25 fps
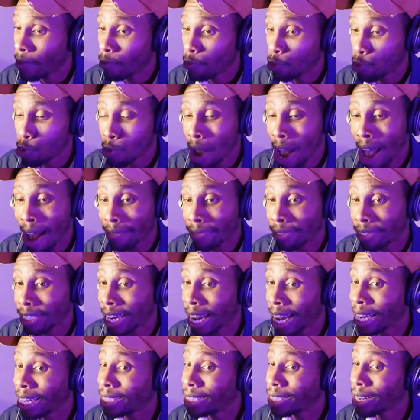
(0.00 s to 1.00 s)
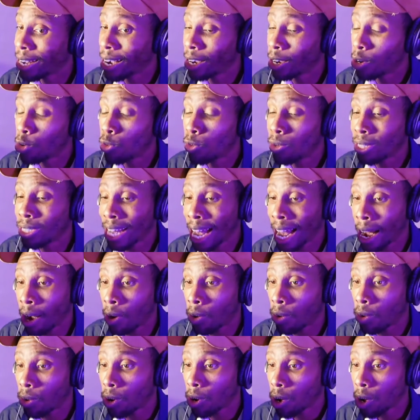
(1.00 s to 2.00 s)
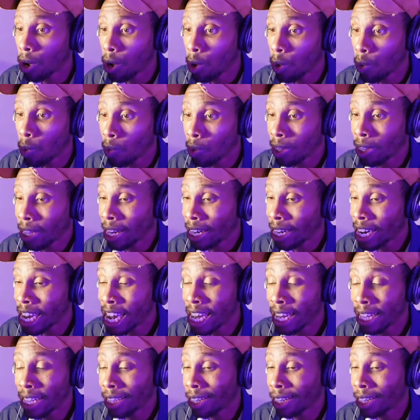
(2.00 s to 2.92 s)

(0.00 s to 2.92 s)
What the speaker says: You have Chase Young, who is out with the knee.